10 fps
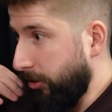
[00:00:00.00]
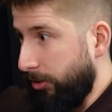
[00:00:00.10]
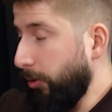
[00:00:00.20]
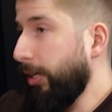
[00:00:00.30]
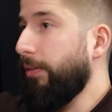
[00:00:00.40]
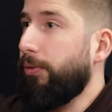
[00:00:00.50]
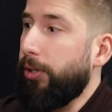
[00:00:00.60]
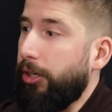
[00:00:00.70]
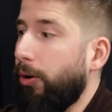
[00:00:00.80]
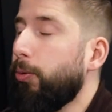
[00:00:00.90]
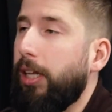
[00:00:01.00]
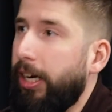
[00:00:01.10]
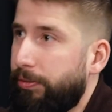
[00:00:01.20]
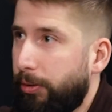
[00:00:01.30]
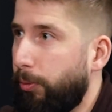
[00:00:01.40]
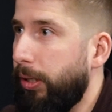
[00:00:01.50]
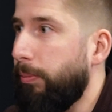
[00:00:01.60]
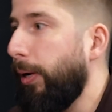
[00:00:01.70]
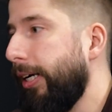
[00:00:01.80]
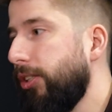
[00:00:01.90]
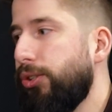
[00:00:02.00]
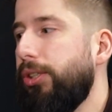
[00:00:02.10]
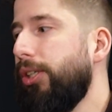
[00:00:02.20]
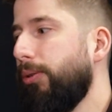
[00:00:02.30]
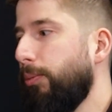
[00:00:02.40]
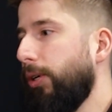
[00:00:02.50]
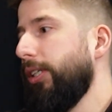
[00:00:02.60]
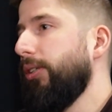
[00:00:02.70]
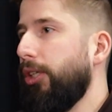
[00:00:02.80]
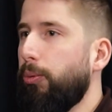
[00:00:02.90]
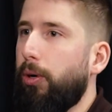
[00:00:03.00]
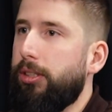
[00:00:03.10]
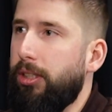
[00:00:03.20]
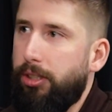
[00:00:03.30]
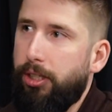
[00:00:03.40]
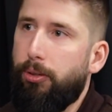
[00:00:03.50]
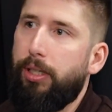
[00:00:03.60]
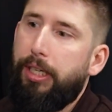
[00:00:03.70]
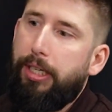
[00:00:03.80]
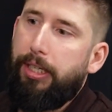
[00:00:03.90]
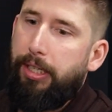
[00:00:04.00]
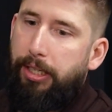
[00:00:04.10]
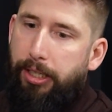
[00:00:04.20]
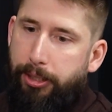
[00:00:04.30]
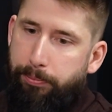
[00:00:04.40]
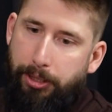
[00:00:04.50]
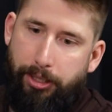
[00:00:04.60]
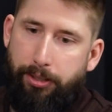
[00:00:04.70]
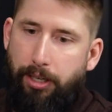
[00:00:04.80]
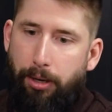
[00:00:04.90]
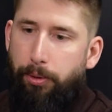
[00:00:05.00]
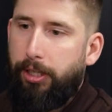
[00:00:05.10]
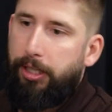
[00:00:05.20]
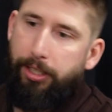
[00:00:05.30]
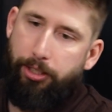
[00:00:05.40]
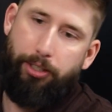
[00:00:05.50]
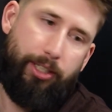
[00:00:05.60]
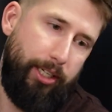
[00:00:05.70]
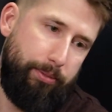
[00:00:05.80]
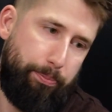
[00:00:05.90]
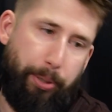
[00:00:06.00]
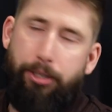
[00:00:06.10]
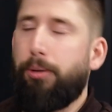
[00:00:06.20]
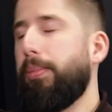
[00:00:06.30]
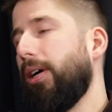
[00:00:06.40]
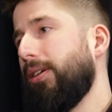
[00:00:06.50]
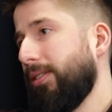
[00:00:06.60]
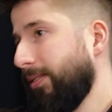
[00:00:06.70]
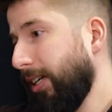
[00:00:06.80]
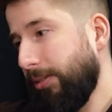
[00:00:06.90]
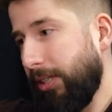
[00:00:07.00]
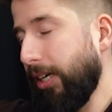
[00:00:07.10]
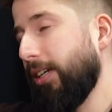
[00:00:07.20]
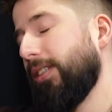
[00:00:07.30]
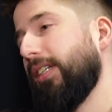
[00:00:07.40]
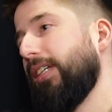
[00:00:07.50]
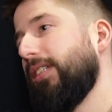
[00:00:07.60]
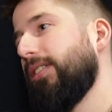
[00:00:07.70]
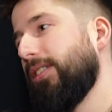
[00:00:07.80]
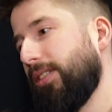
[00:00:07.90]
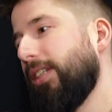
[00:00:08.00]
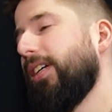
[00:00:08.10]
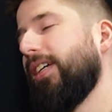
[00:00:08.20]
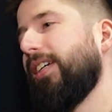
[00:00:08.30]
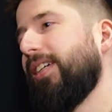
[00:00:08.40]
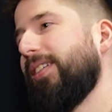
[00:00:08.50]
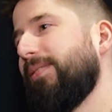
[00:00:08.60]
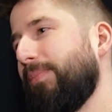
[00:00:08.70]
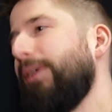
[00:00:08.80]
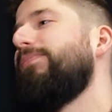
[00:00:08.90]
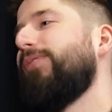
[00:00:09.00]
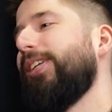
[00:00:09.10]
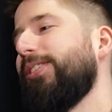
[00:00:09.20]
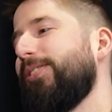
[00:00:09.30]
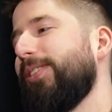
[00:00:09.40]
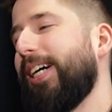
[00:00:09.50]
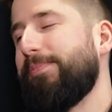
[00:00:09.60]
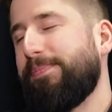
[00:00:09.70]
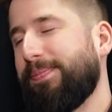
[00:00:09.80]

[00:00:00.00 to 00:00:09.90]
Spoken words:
do that for your own life and what matters to you and what you want to do. I want to get good at pickleball. I don't care. Just, but run it through that.